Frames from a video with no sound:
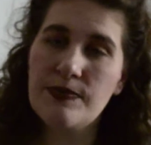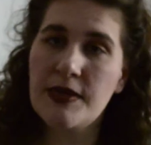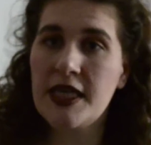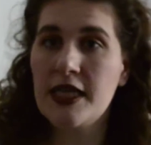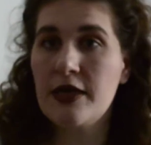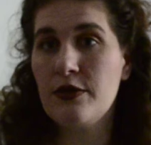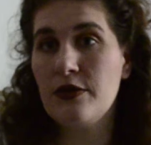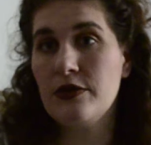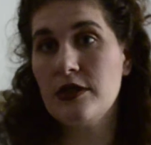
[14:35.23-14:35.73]

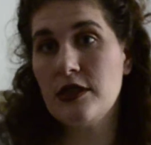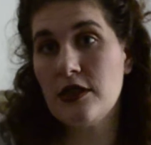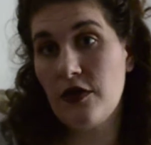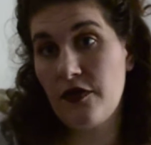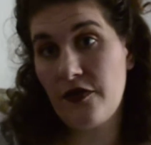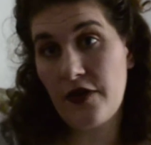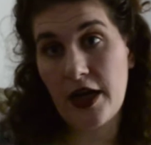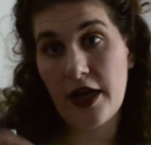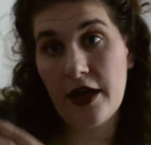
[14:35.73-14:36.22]
but so
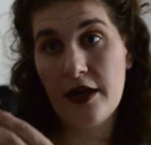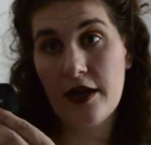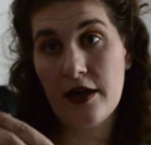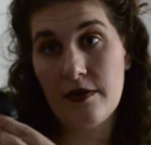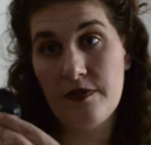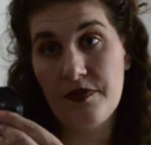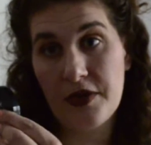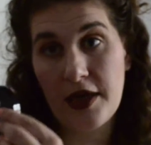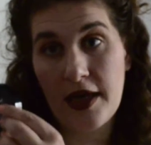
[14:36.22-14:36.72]

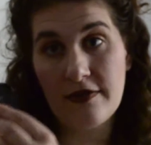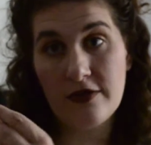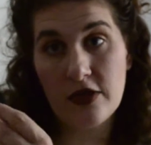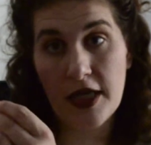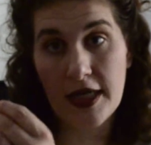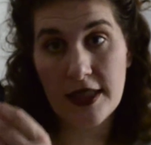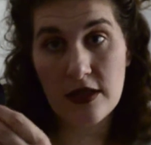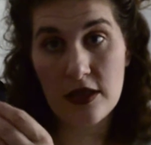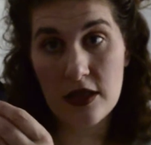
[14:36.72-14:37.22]
far I've
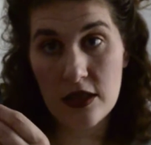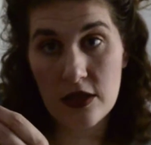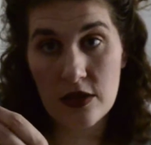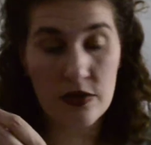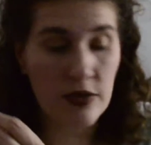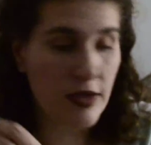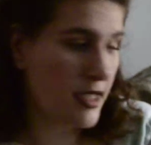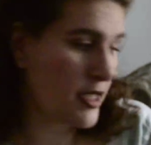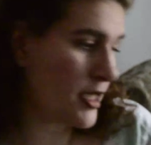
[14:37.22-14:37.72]
tried
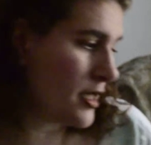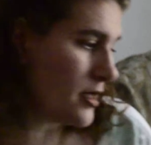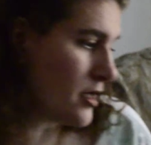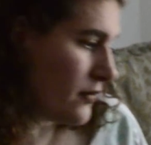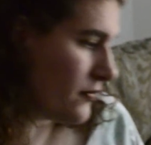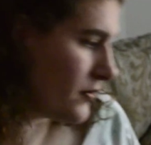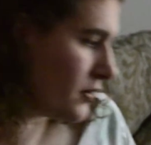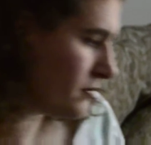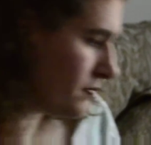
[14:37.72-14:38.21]
2 and I
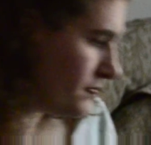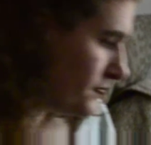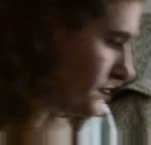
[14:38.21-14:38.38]
love them.